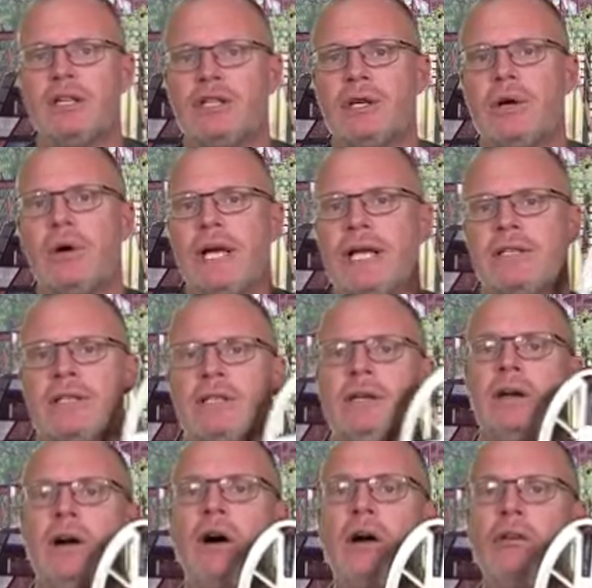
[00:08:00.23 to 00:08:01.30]
the choice
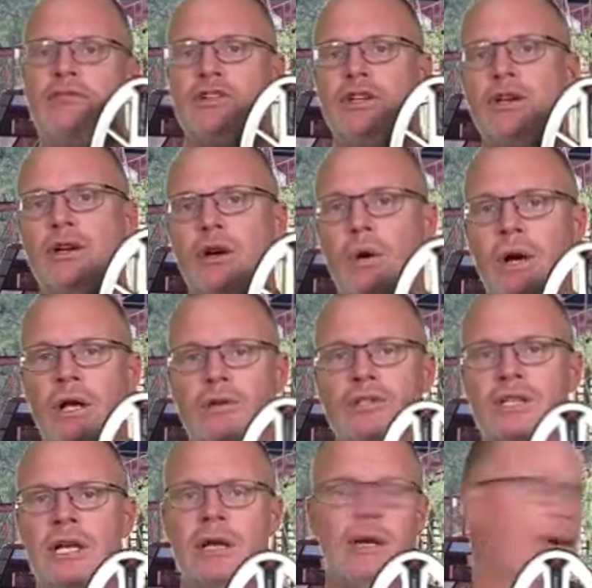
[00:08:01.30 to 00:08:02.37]
of two coils.